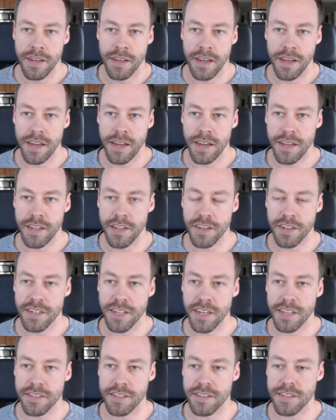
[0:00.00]
And then you can
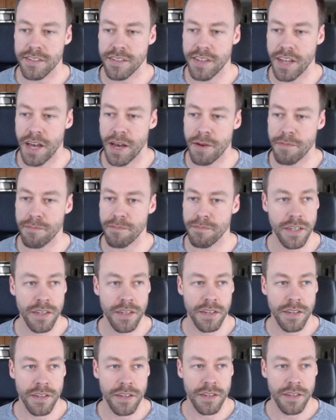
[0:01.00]
test this step
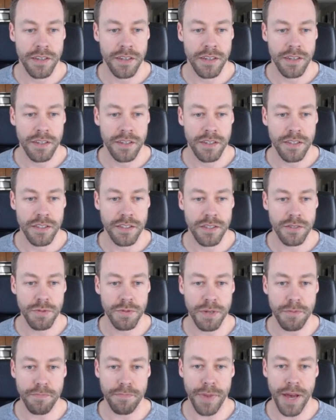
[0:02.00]

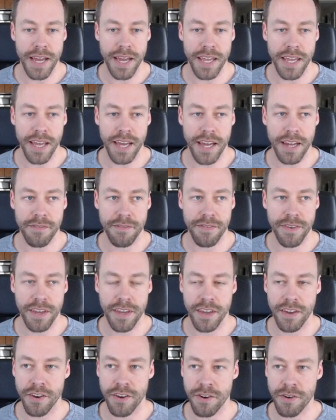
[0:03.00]
Sweet, back out of
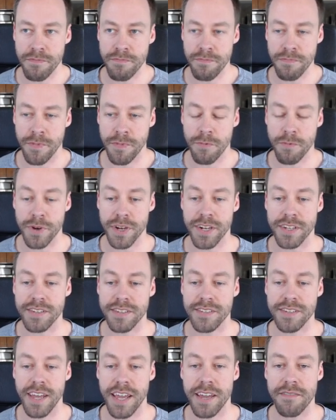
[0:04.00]
here. We're gonna
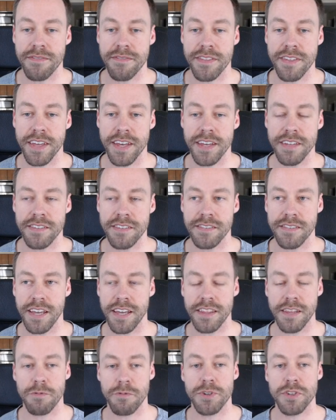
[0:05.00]
save this
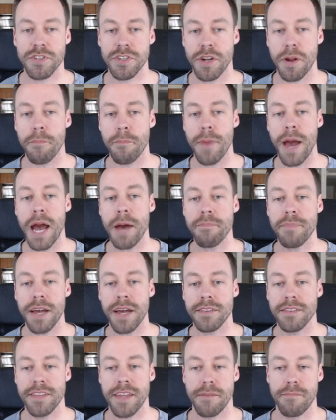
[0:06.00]
and then we're just gonna map
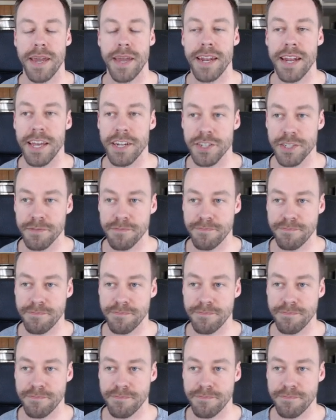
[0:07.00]
that to that main agent.